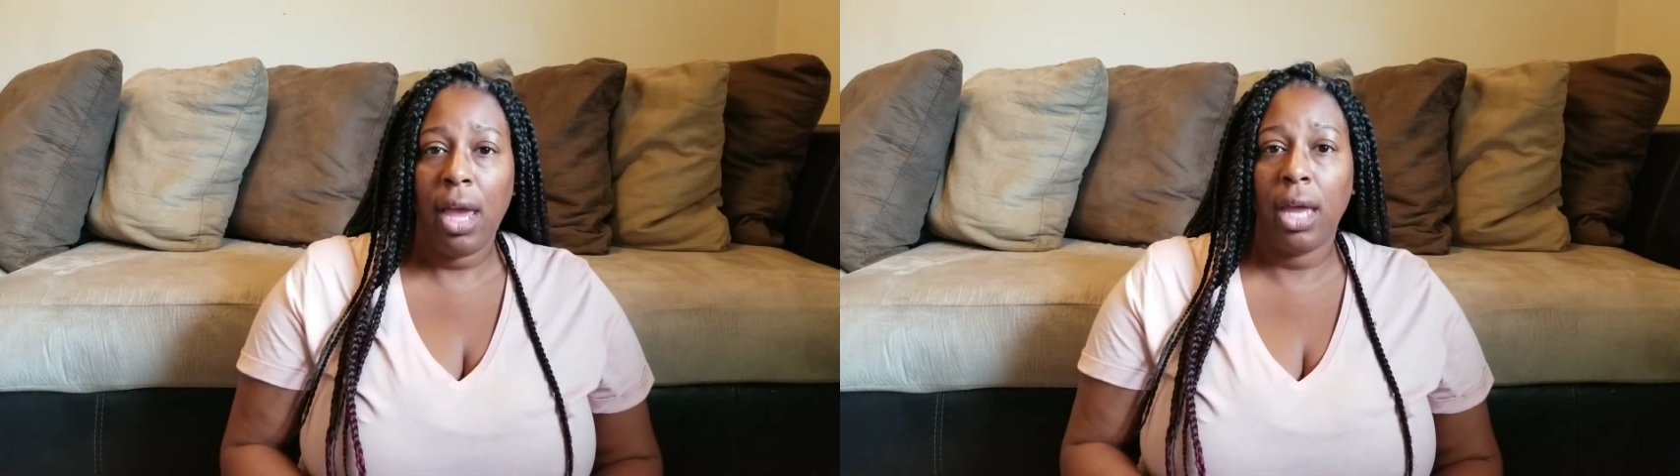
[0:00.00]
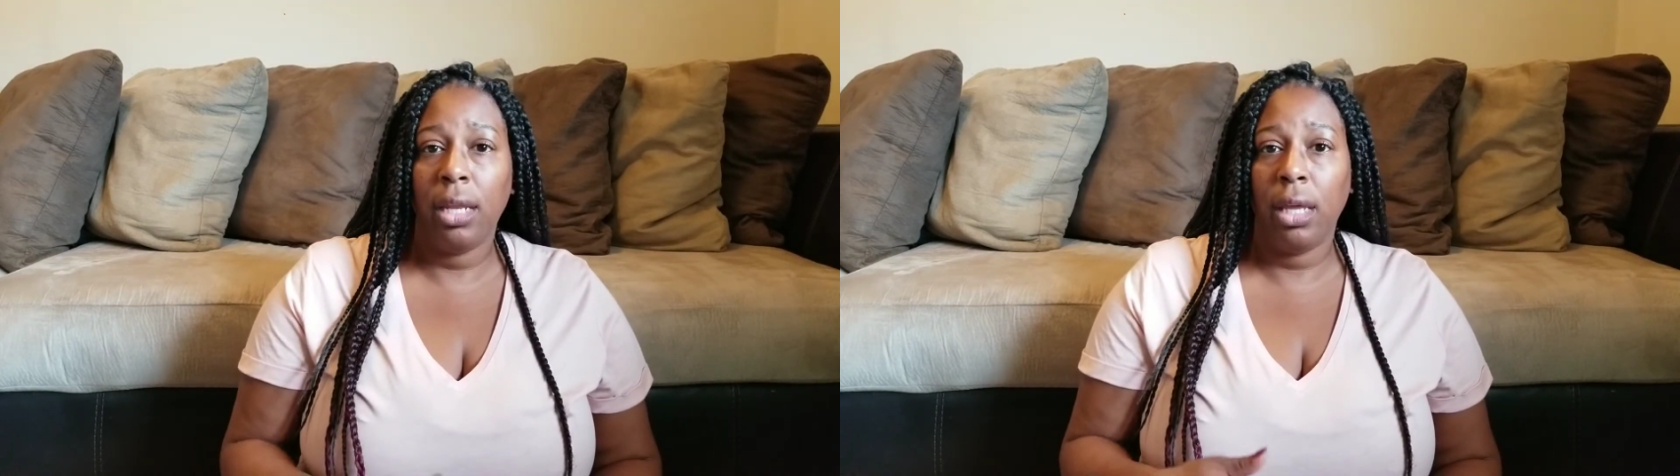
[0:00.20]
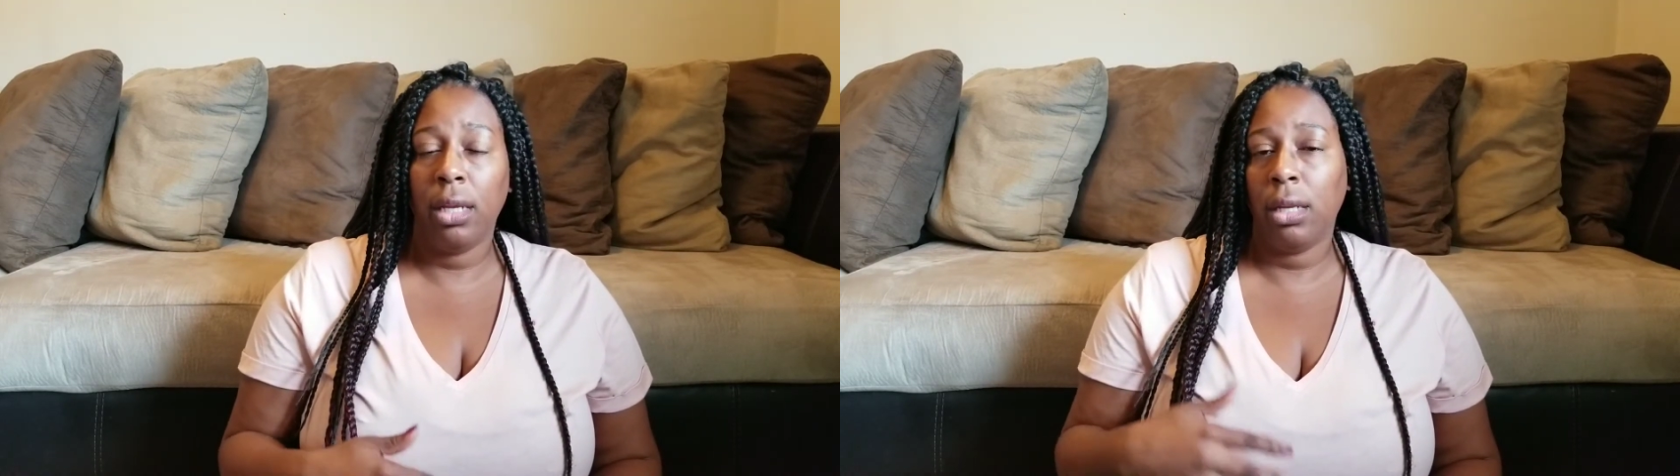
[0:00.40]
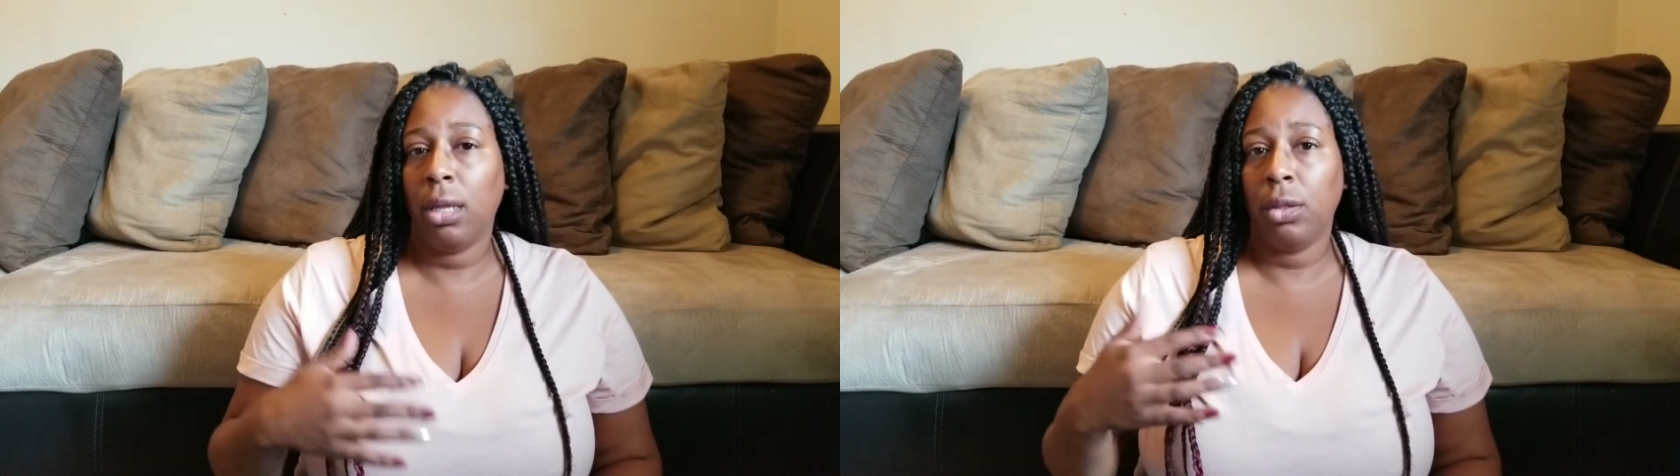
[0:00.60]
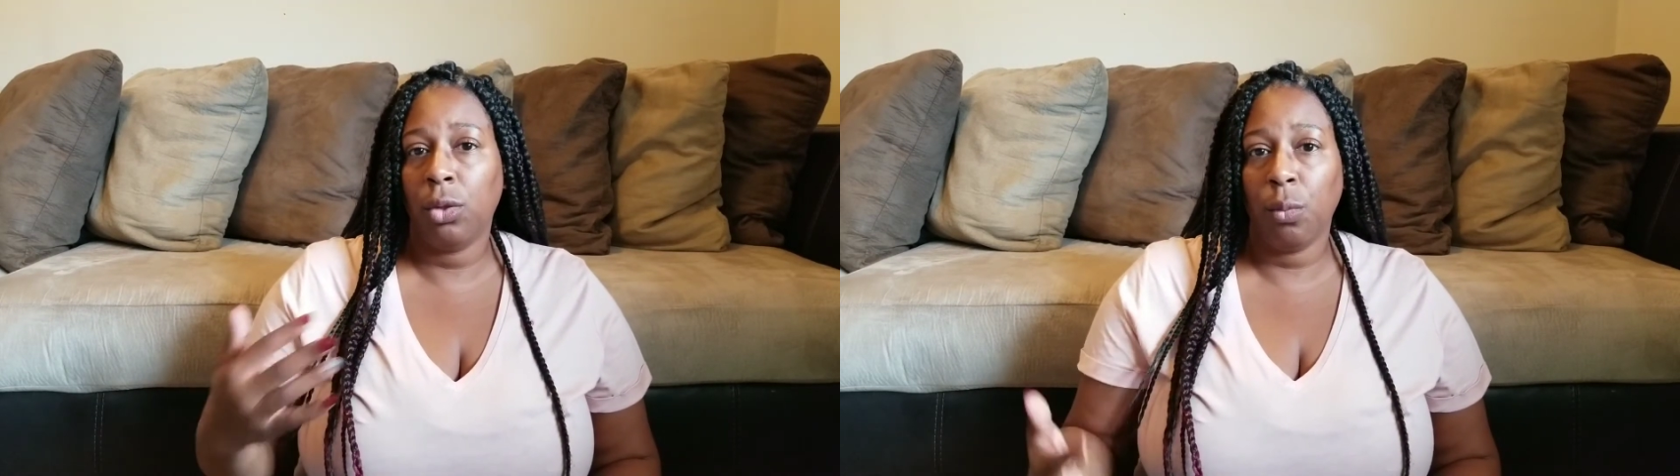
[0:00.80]
and then
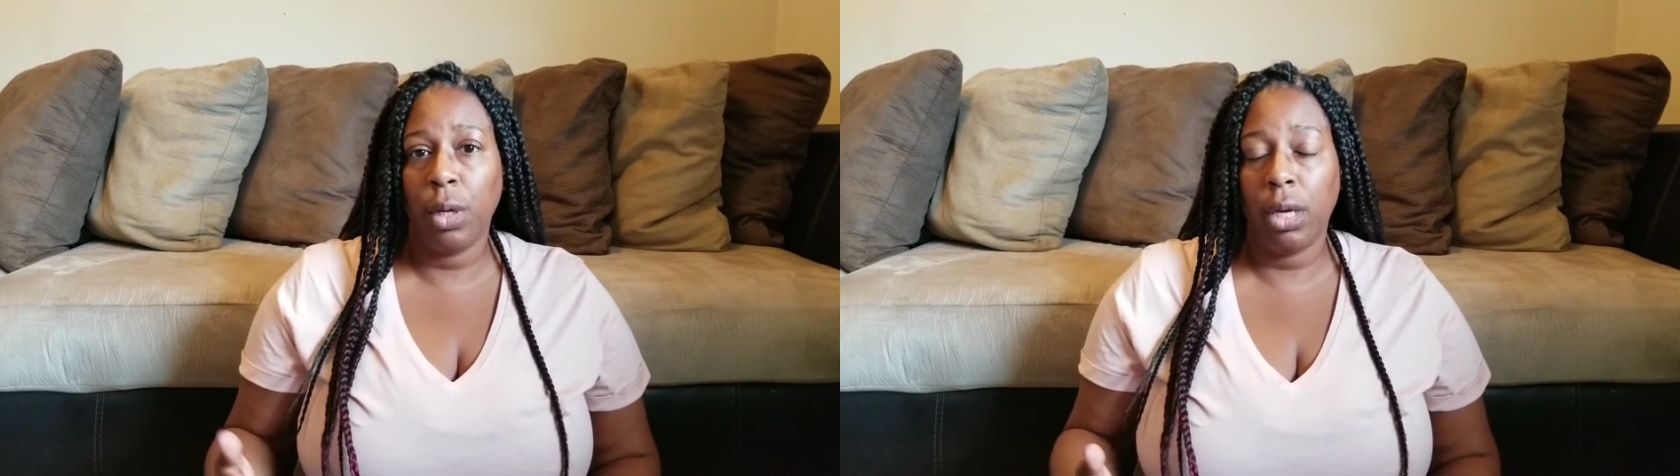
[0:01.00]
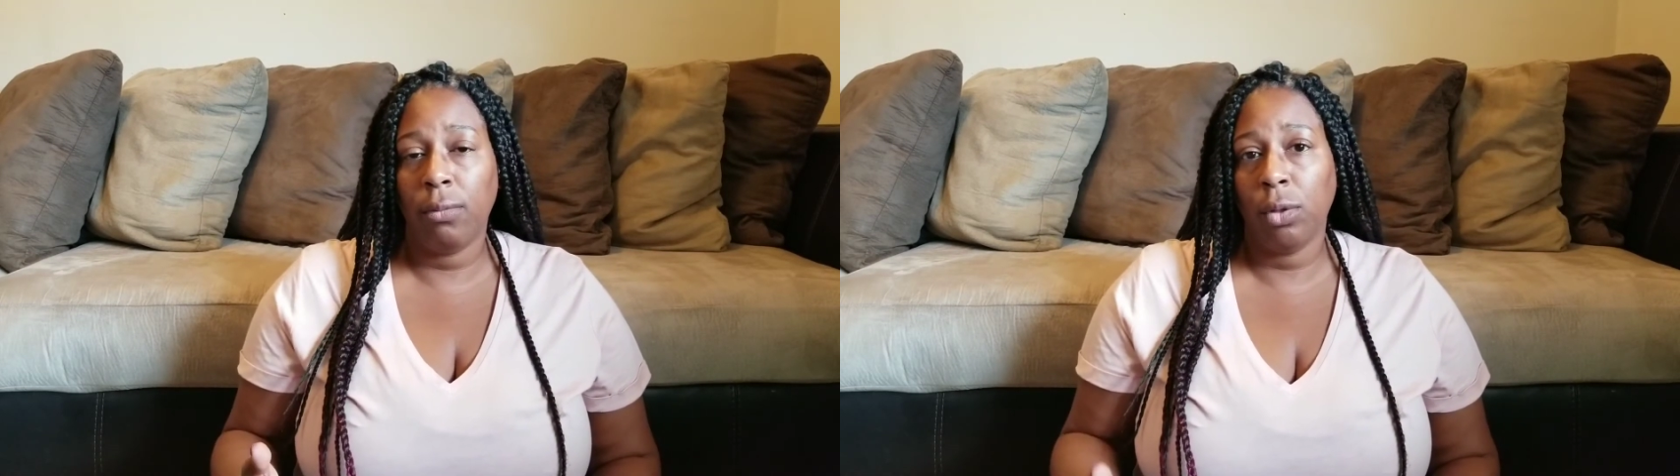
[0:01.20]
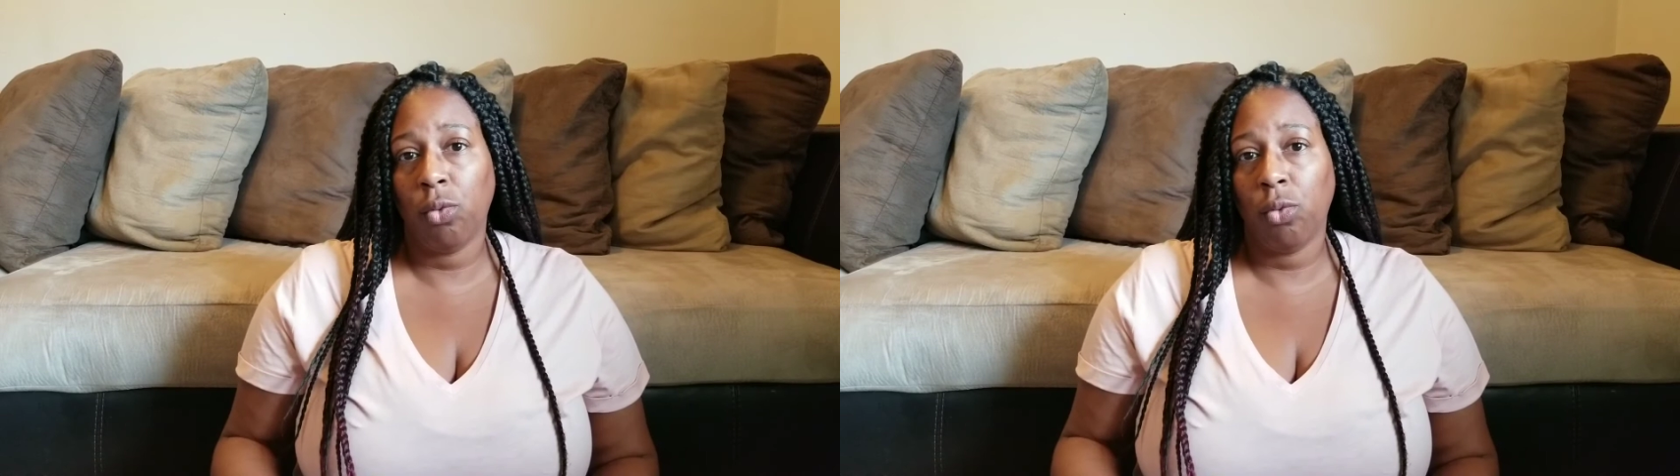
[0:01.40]
3 of the